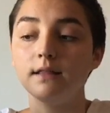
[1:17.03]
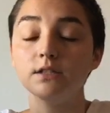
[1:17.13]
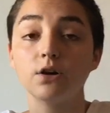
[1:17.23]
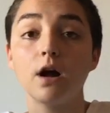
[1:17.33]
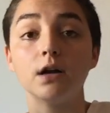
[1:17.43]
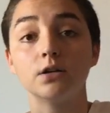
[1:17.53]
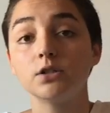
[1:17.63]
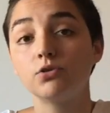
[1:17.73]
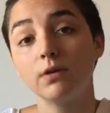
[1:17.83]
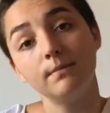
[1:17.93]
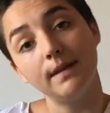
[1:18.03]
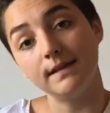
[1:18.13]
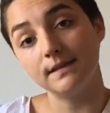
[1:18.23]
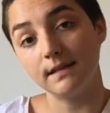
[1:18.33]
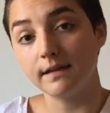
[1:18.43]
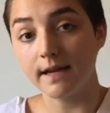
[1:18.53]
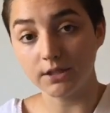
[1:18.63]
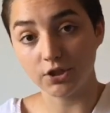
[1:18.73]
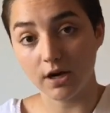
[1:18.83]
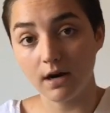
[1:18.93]
These are understory plants in
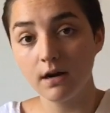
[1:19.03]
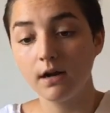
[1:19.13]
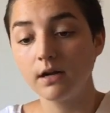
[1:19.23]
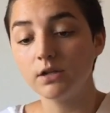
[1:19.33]
nature,